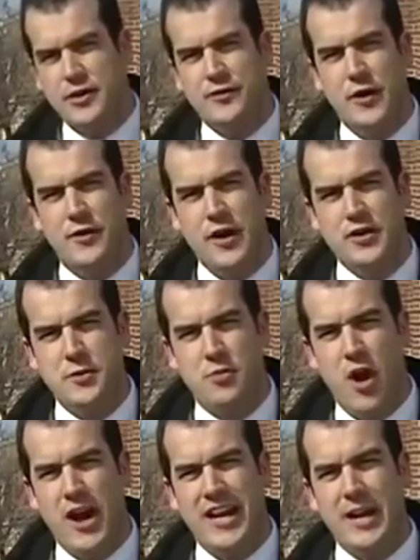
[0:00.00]
This fundraiser
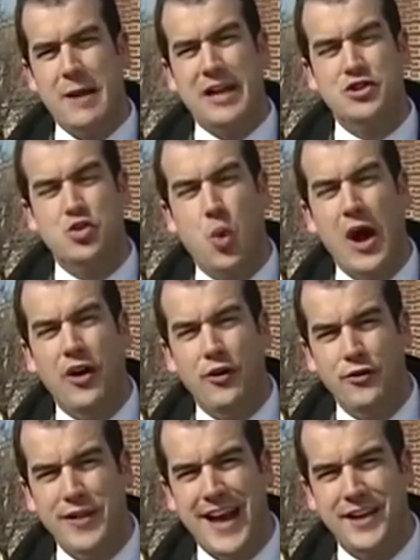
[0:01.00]
brought in about
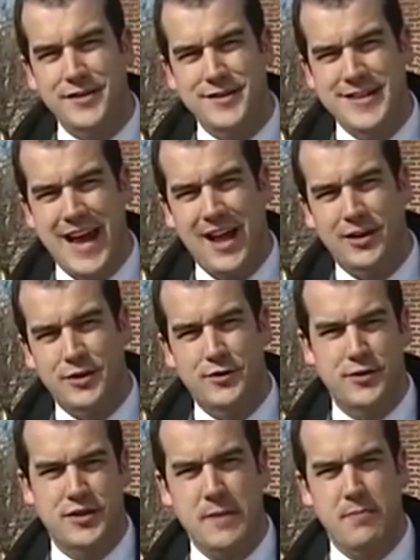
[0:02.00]
$12,000
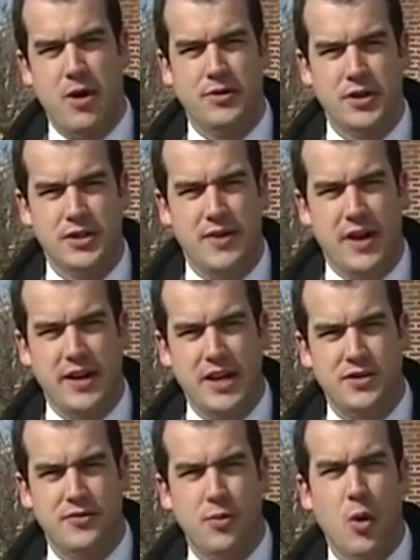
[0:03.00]
for St. Baldrick's
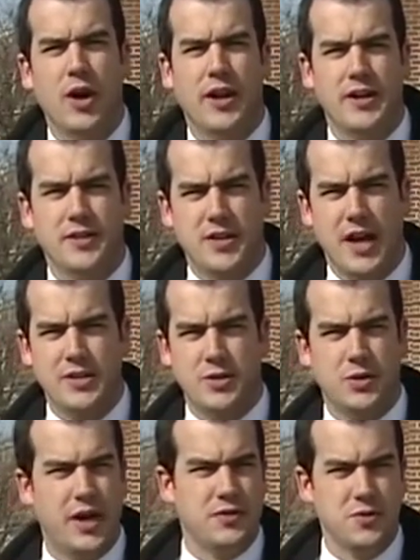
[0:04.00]
Foundation. From Walnut Hills High
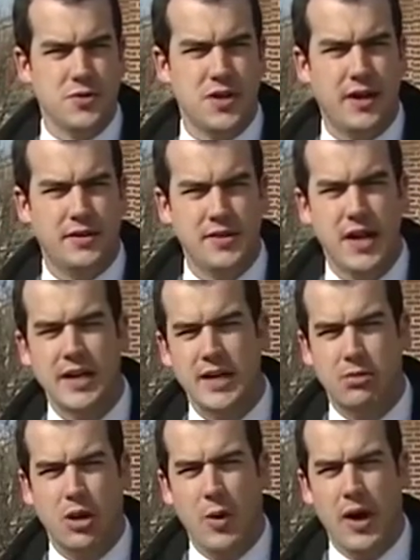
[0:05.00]
School, Andrew Setters,
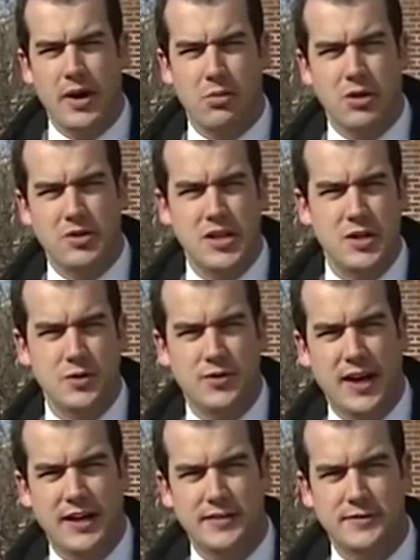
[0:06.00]
WLWT News
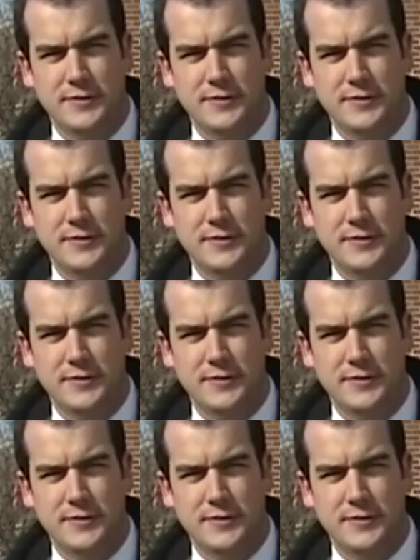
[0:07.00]
5.